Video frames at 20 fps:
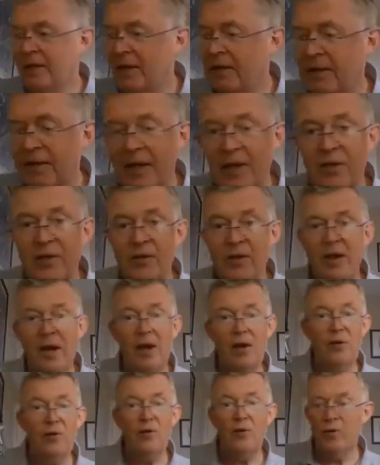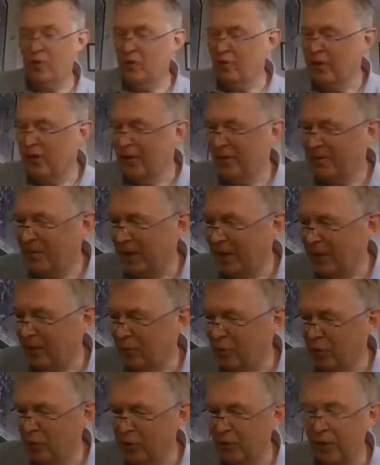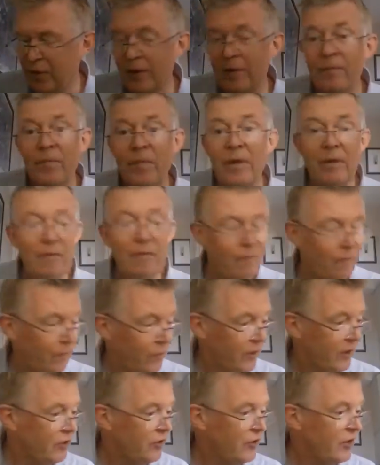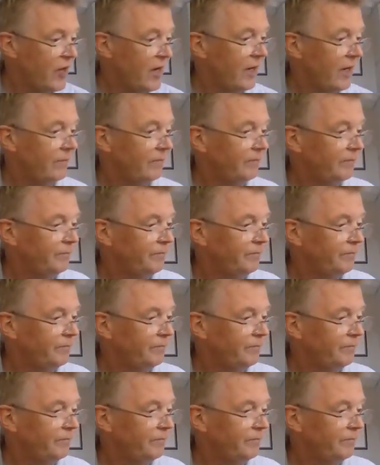that's our big launch for this year.